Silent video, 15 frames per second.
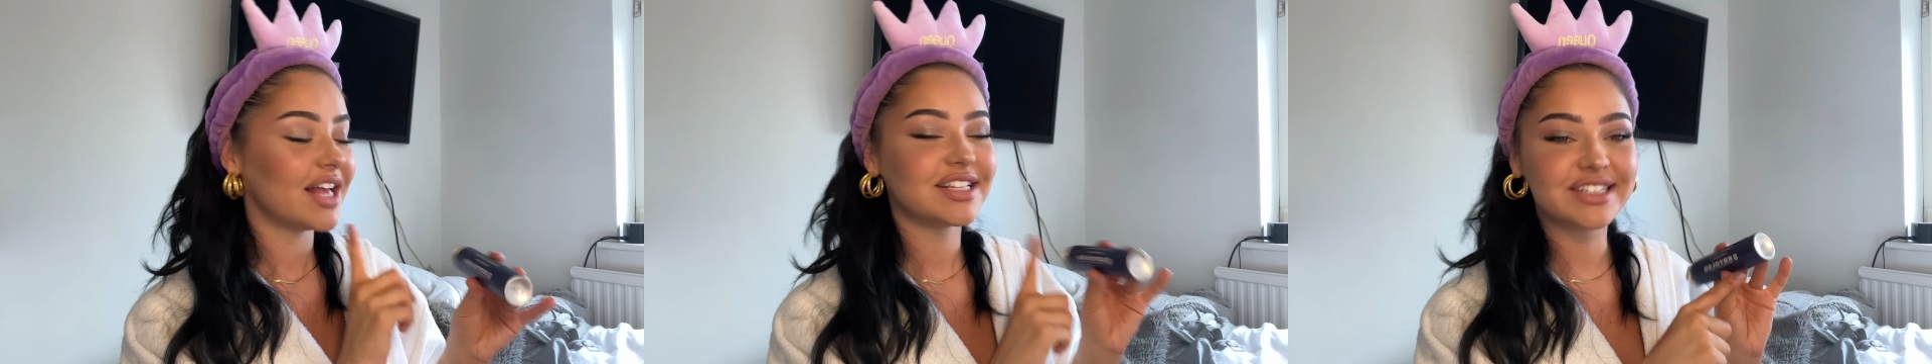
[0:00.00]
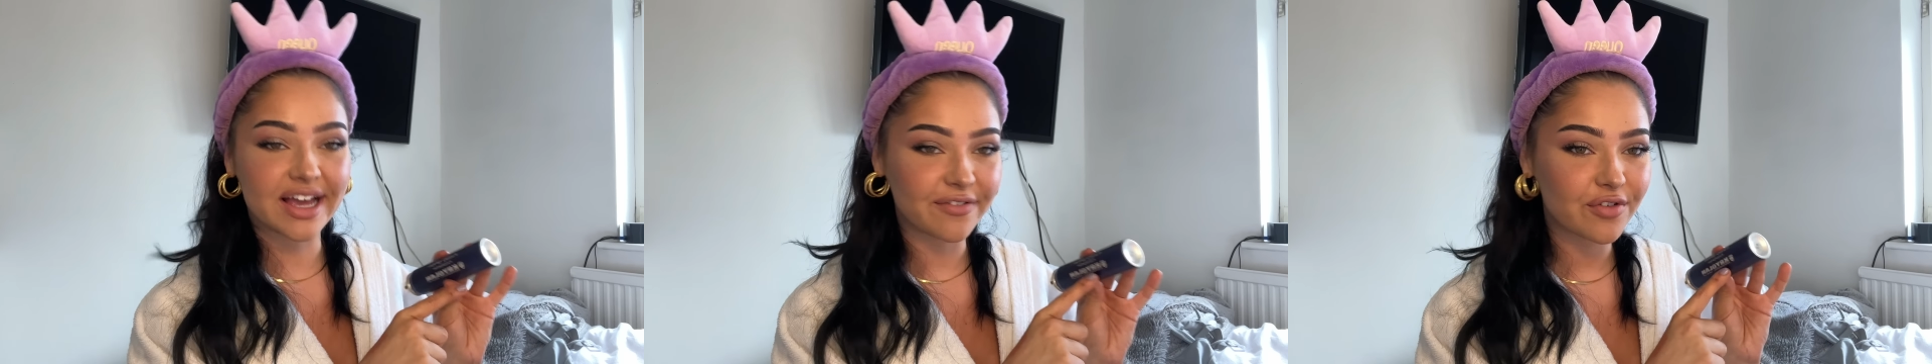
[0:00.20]

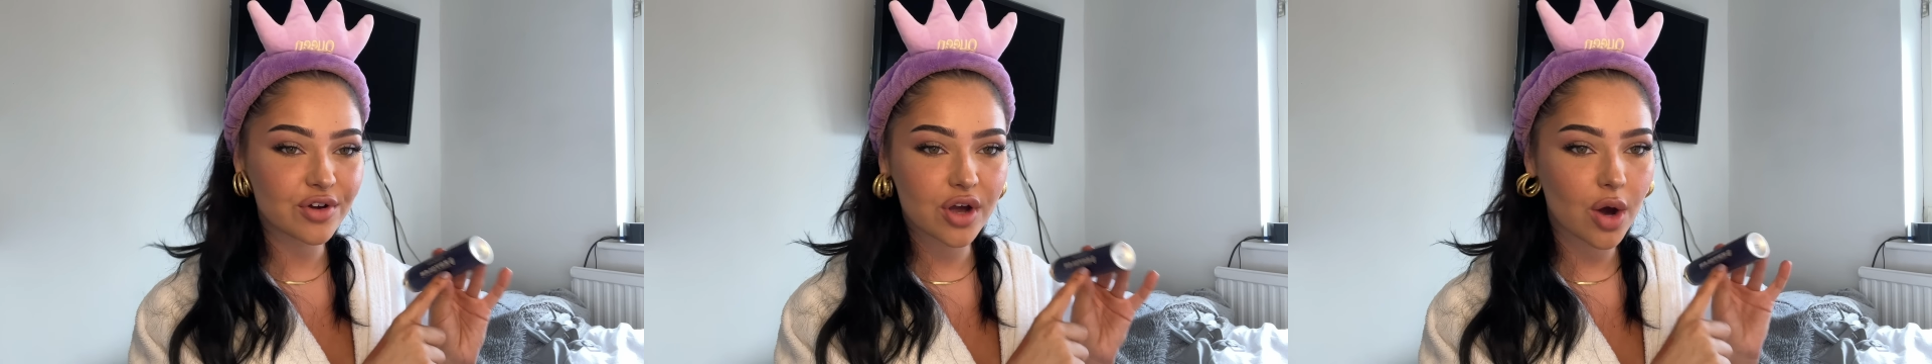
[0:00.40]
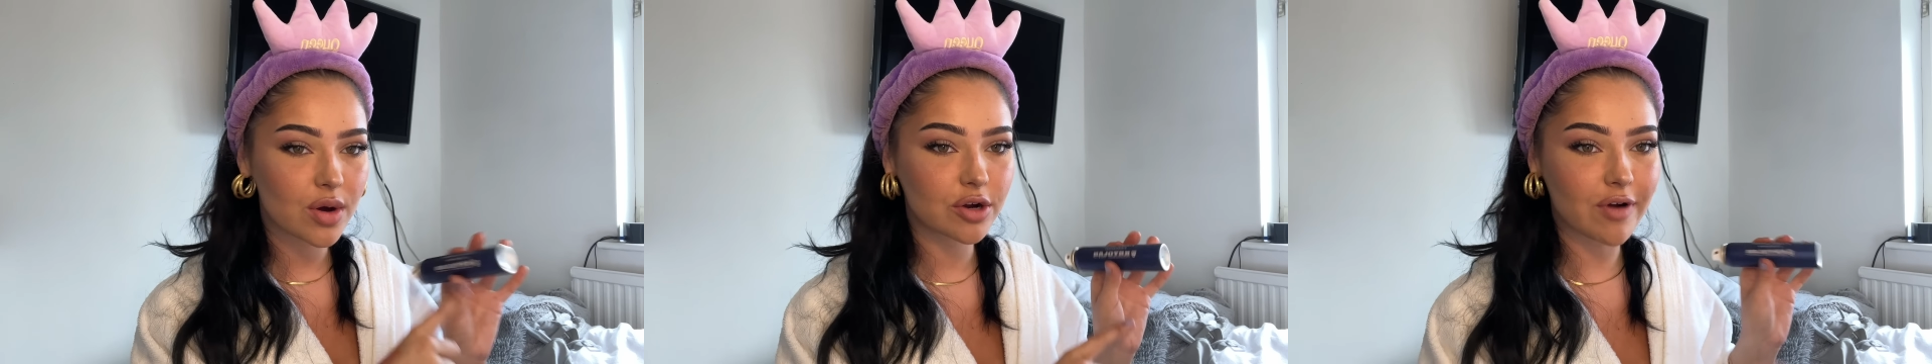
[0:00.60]
definitely
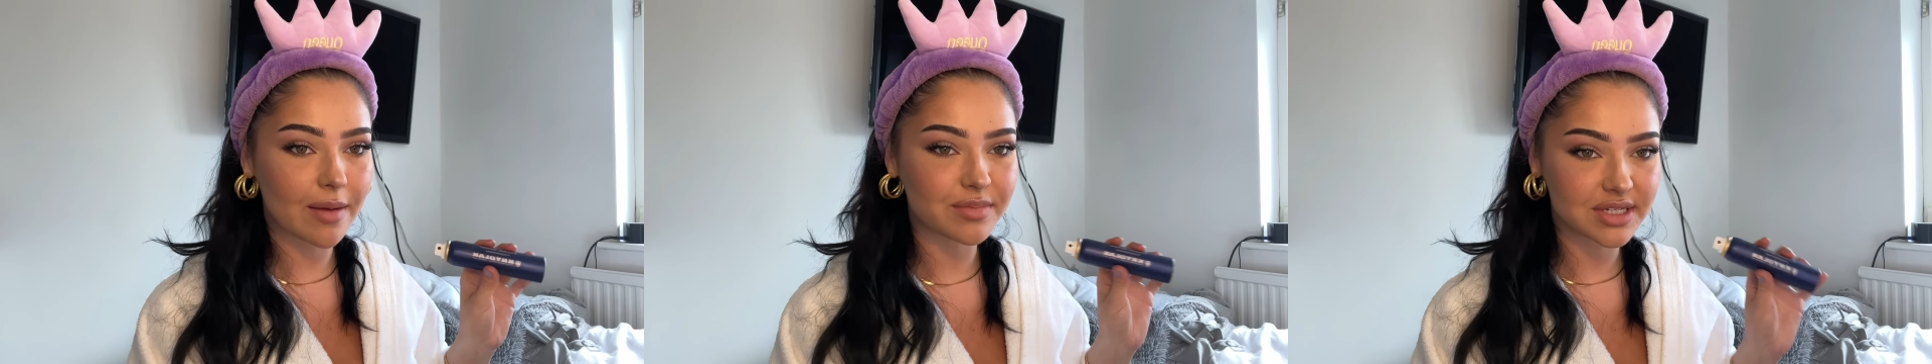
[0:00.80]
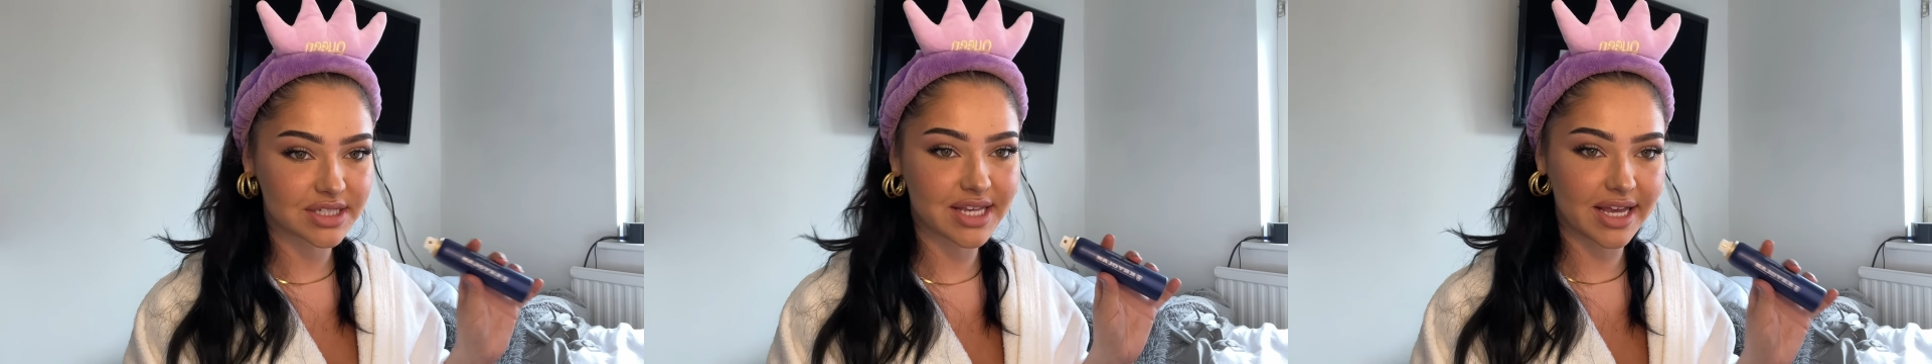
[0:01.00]
go and grab
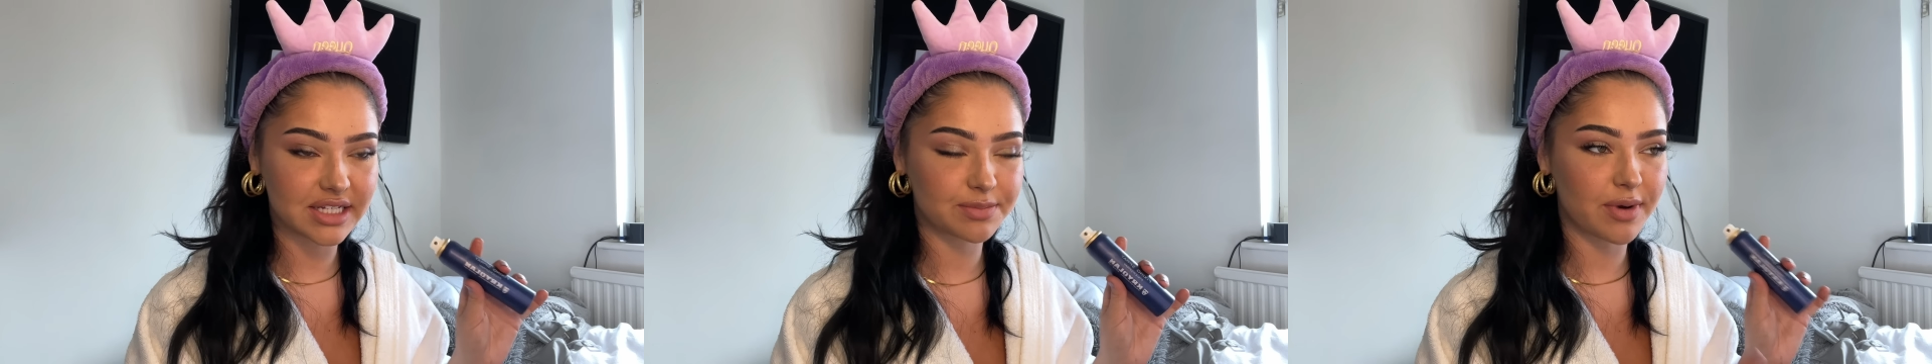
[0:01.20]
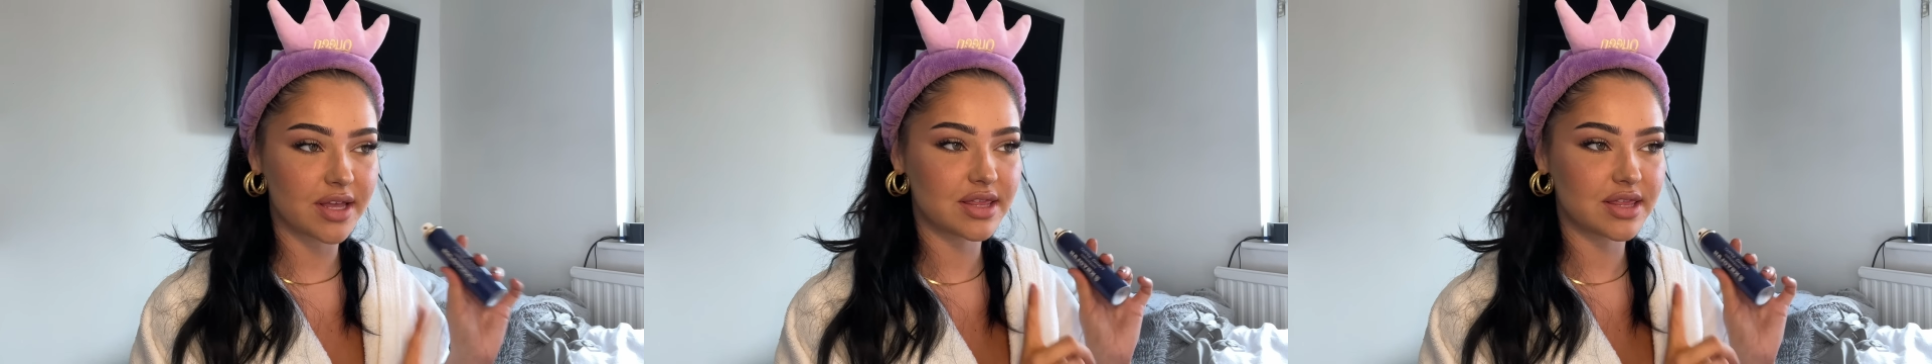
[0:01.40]
this setting spray.